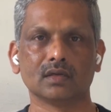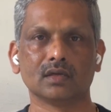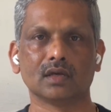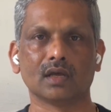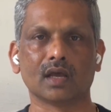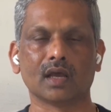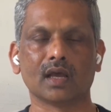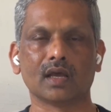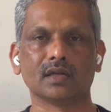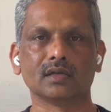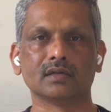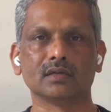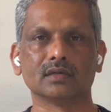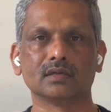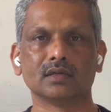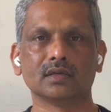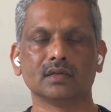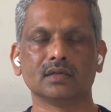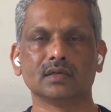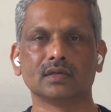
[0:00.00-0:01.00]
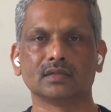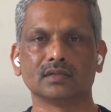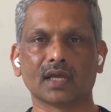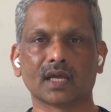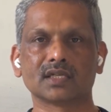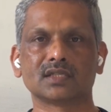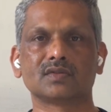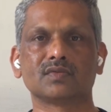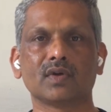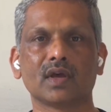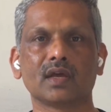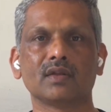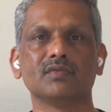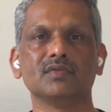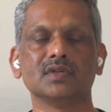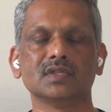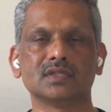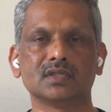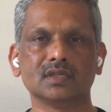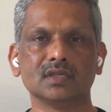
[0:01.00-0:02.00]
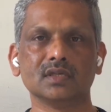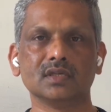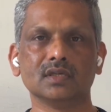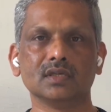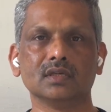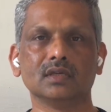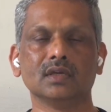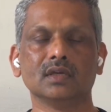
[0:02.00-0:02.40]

And that's where we see